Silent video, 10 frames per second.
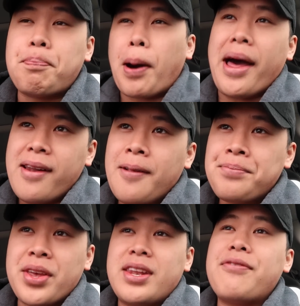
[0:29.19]
But
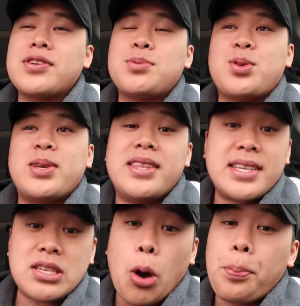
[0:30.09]
the difference between
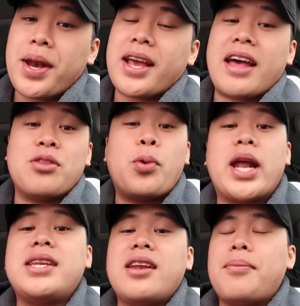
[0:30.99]
this opening and the
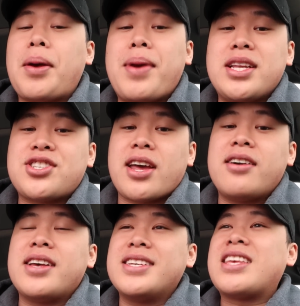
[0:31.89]
one I did on my main
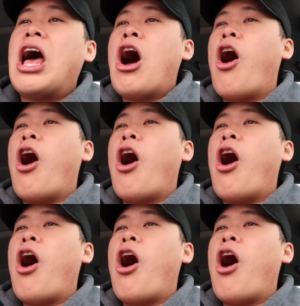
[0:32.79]
channel is